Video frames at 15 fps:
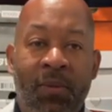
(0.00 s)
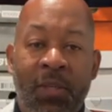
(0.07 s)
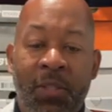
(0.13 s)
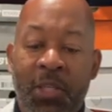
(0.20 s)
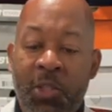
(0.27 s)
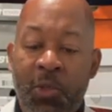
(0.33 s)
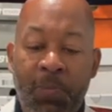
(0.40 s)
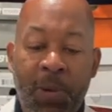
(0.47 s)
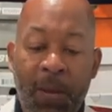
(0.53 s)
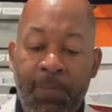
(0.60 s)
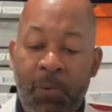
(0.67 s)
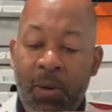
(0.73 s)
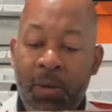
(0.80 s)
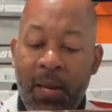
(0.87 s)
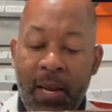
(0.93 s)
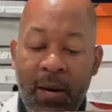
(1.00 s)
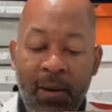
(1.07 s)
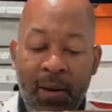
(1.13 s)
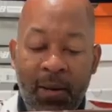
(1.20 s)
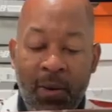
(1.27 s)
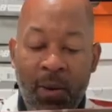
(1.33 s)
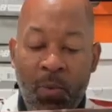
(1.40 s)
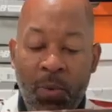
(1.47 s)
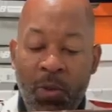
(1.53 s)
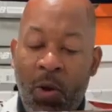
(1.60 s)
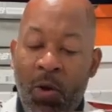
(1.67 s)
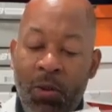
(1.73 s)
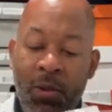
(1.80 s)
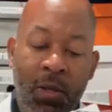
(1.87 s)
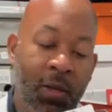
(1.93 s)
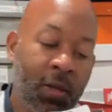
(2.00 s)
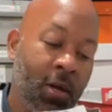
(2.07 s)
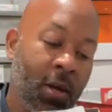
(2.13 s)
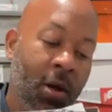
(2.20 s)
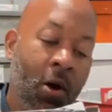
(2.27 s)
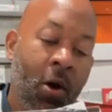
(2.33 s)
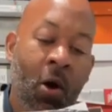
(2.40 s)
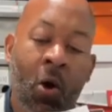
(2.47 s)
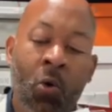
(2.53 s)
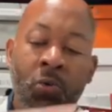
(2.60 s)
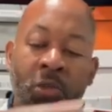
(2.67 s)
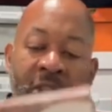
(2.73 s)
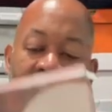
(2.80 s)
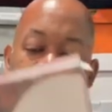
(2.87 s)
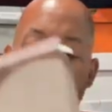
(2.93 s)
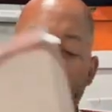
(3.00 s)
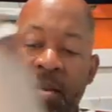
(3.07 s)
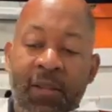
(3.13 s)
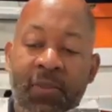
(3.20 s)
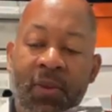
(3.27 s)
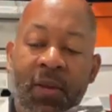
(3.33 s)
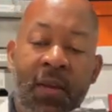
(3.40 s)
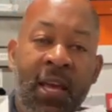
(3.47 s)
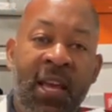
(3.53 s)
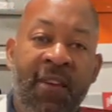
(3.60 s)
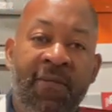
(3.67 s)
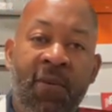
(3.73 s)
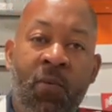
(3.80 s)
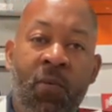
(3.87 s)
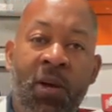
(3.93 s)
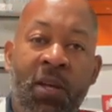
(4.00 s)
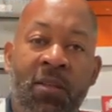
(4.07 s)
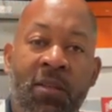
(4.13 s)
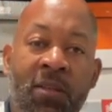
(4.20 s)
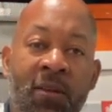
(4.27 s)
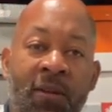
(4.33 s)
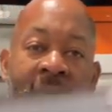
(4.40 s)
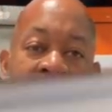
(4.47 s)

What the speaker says: the tissue paper in there and with all the OG, and even with